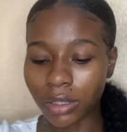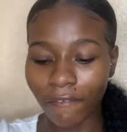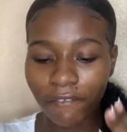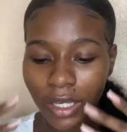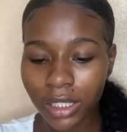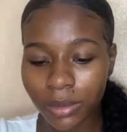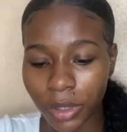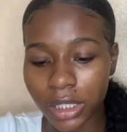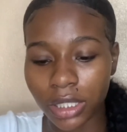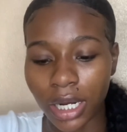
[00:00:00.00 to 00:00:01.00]
face
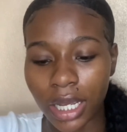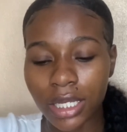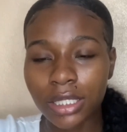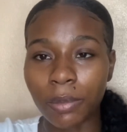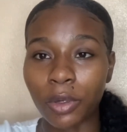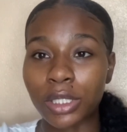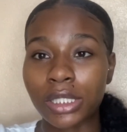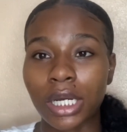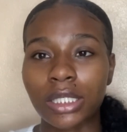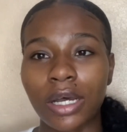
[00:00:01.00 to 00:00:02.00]
moisturize, I'm going to
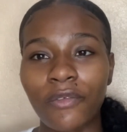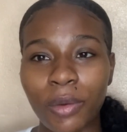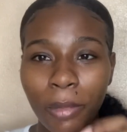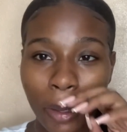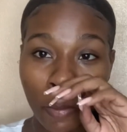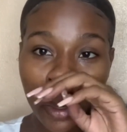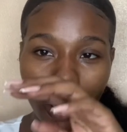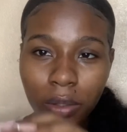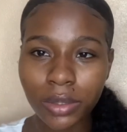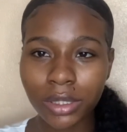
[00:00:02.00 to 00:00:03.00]
start off with my
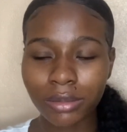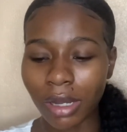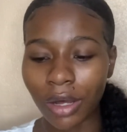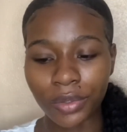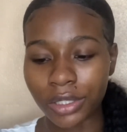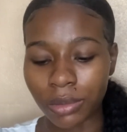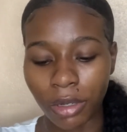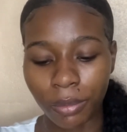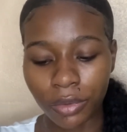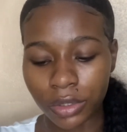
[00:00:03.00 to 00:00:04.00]
brows. I always do
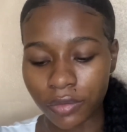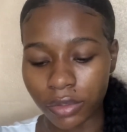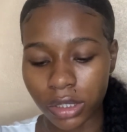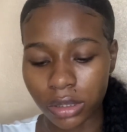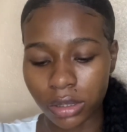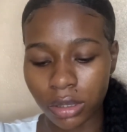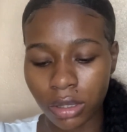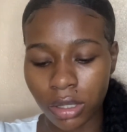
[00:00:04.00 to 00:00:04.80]
my brows first.